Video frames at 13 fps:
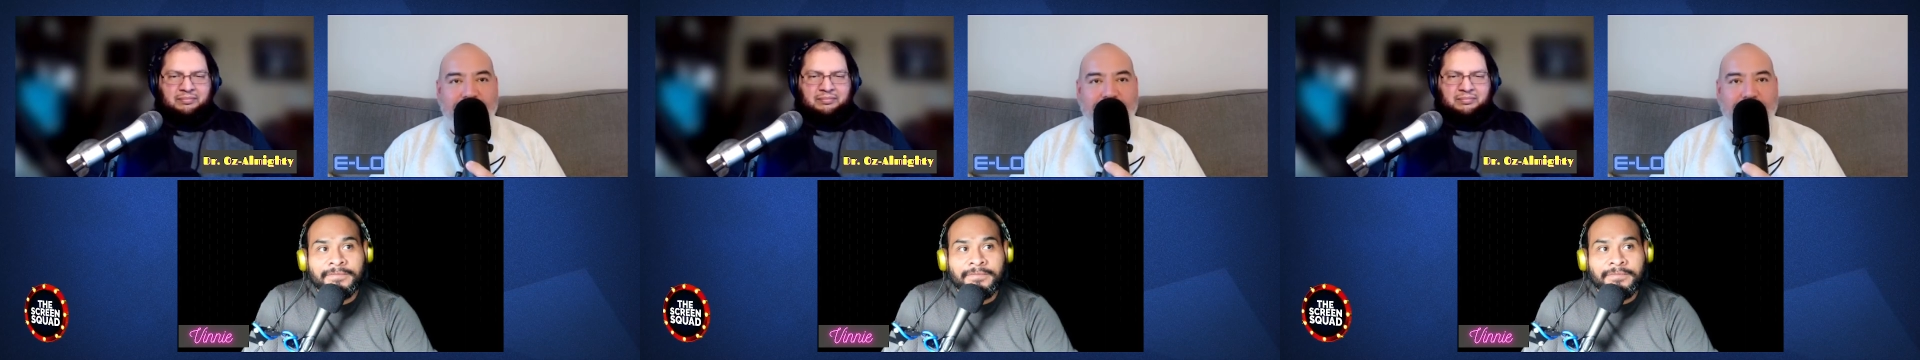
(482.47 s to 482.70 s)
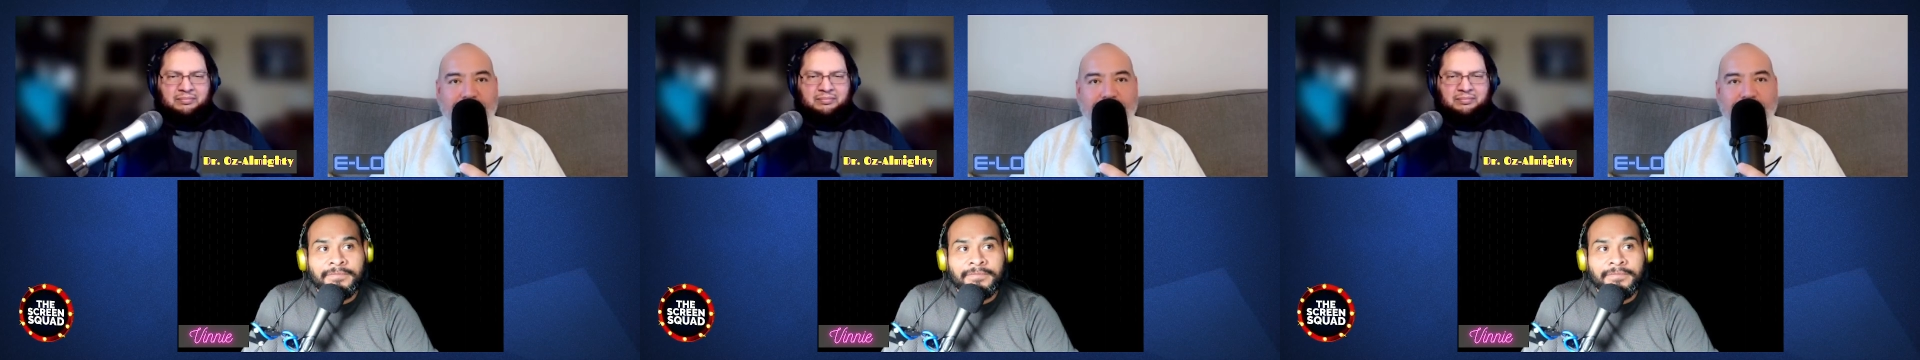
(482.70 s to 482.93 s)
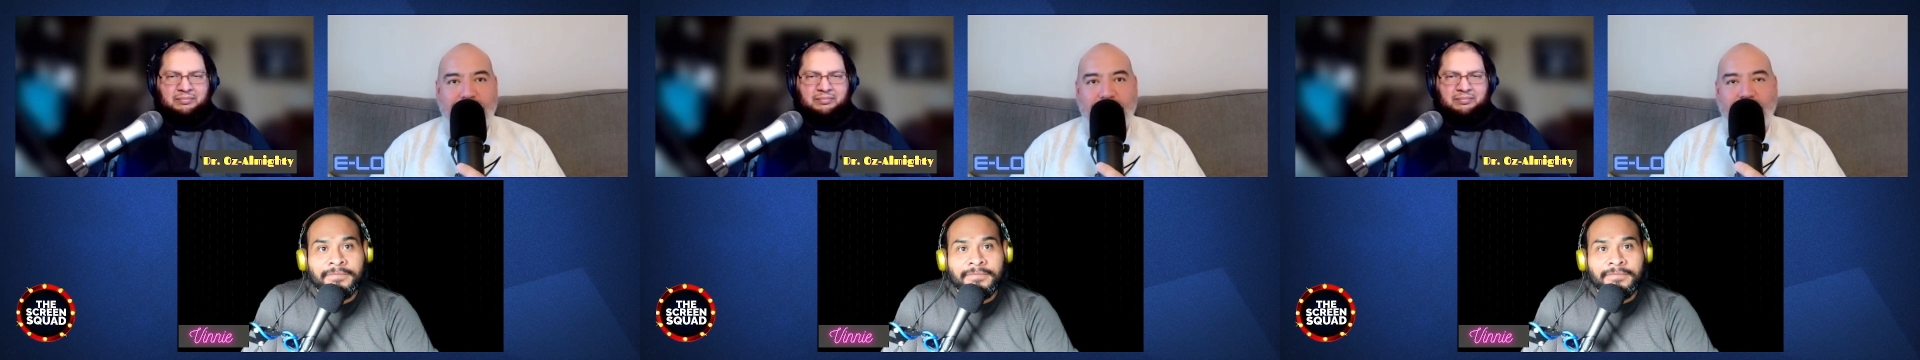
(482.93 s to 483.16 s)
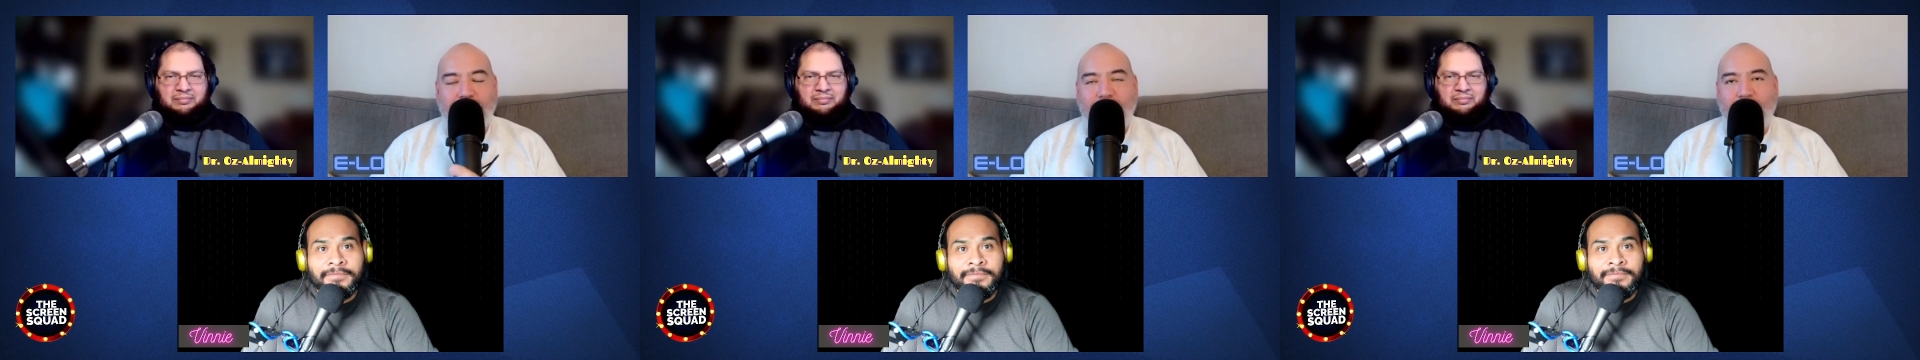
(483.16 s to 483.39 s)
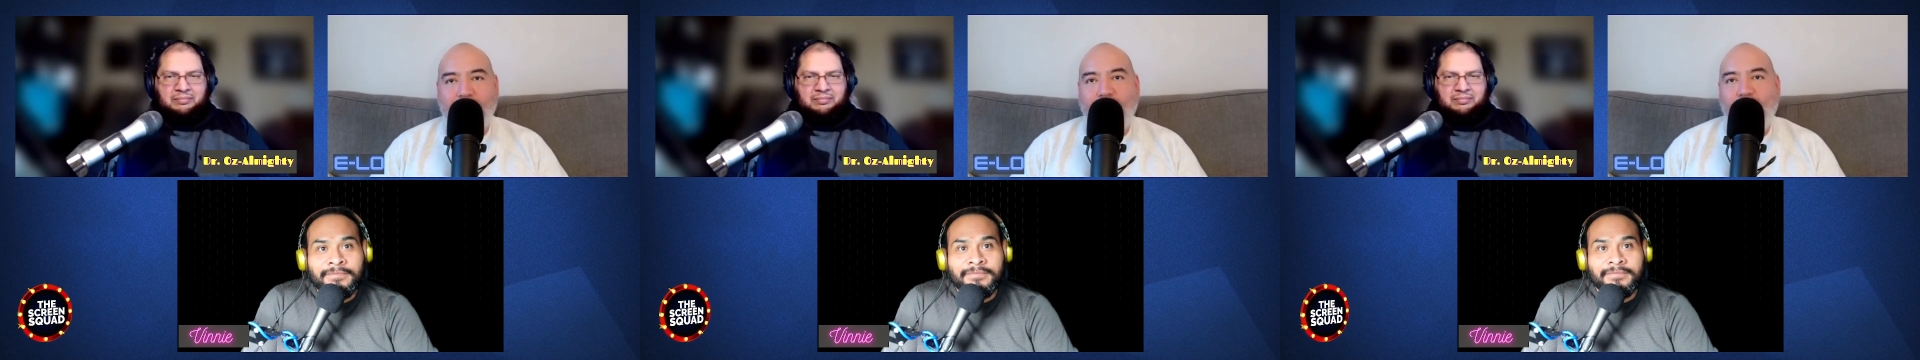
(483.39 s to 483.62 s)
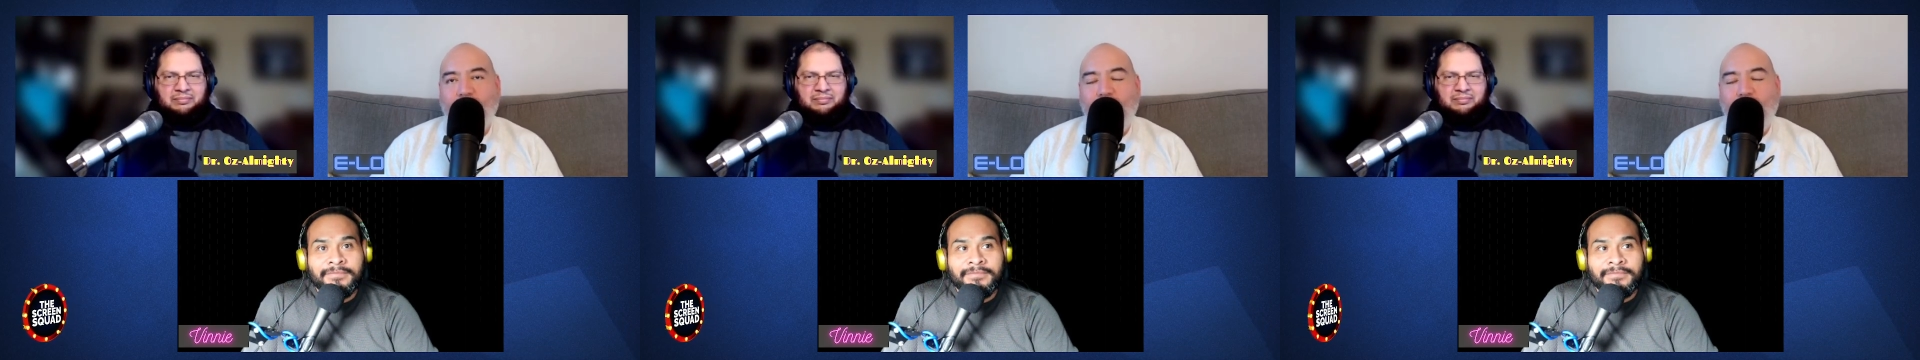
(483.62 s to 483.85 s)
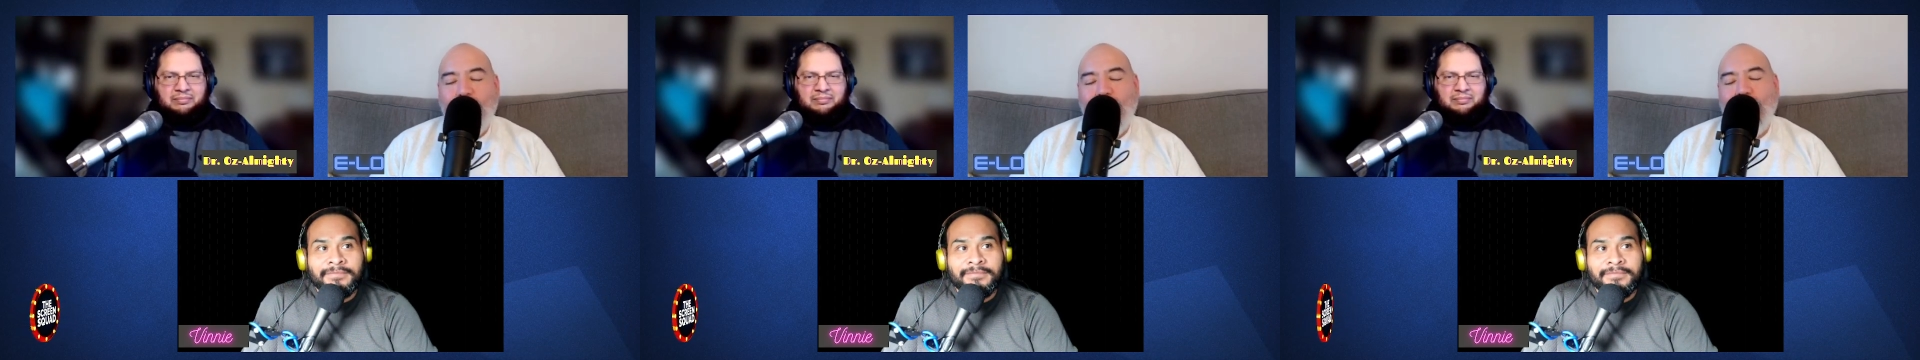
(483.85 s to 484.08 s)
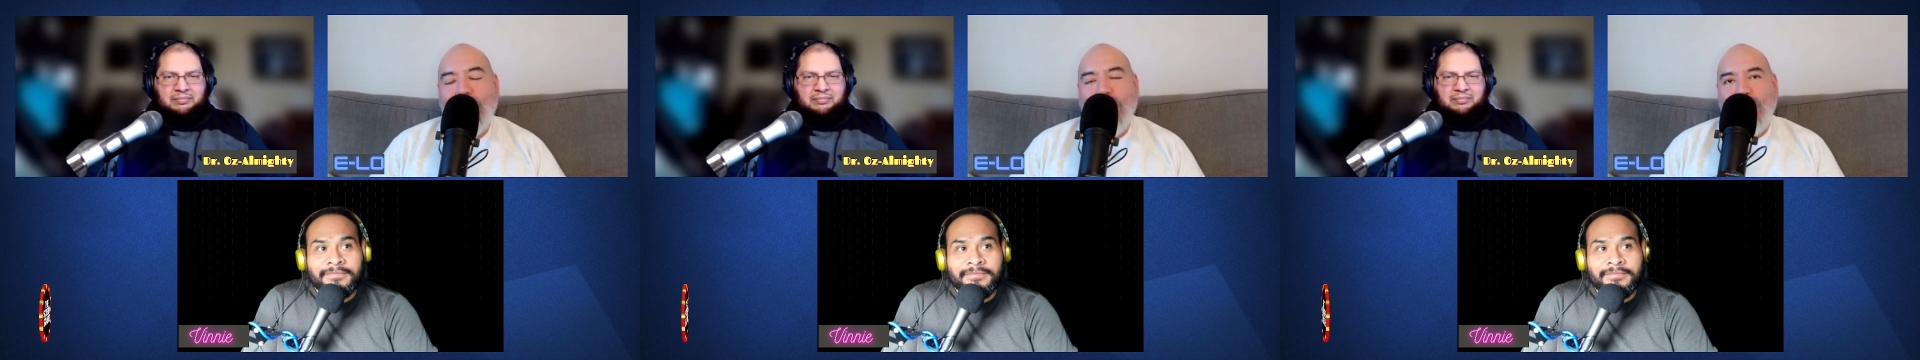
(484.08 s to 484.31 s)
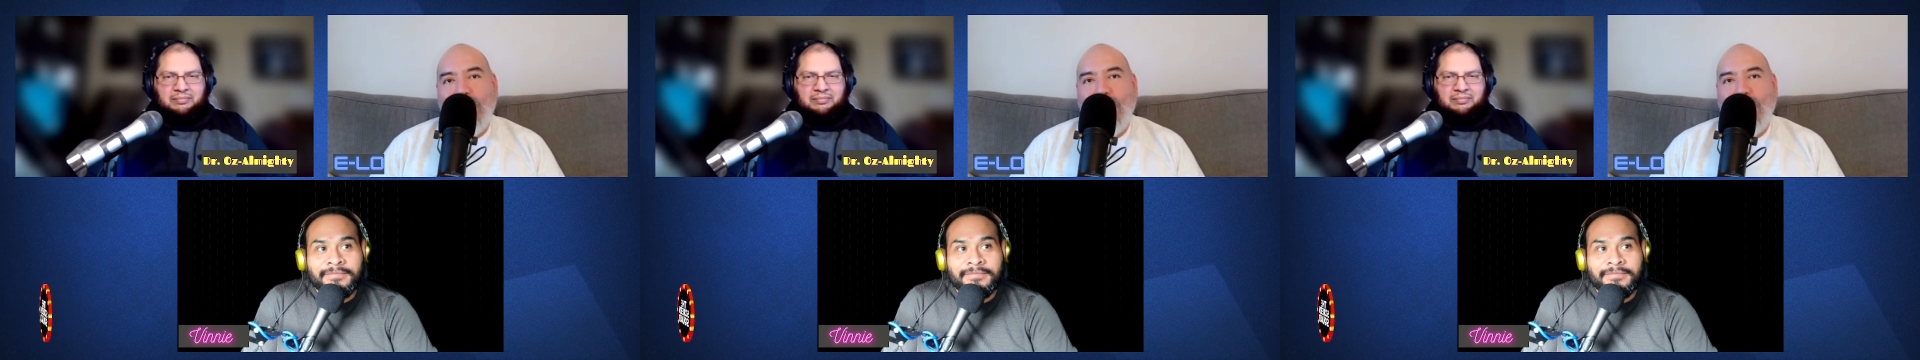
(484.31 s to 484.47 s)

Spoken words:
No one is speaking in this clip.